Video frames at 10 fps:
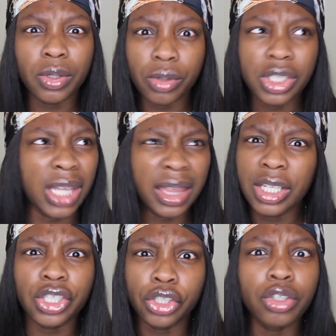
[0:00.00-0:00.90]
be cautious. I
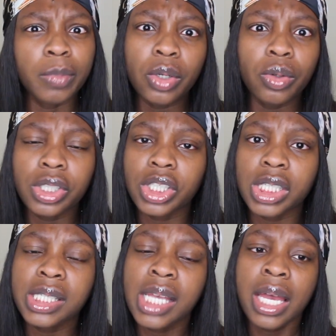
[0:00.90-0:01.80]
think she should be
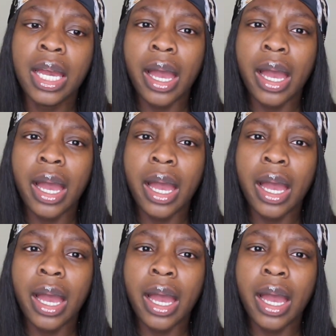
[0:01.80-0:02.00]
cautious.